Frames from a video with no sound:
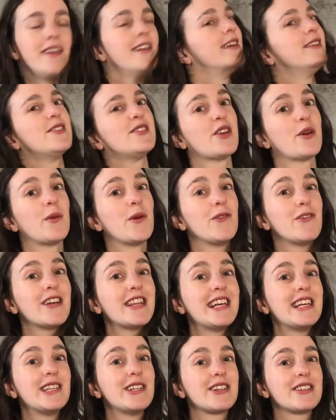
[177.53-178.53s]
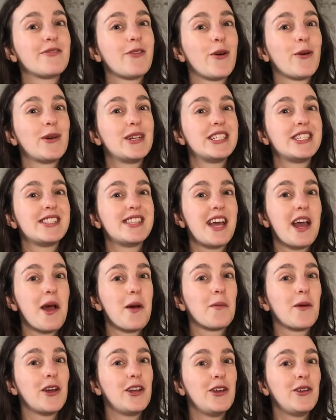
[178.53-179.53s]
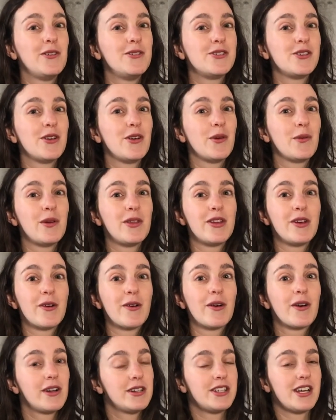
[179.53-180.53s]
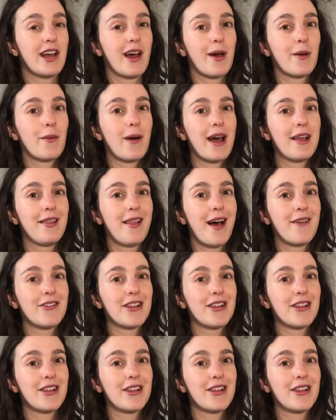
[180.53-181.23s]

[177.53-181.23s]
So we really look forward to seeing what you do with your DIY lava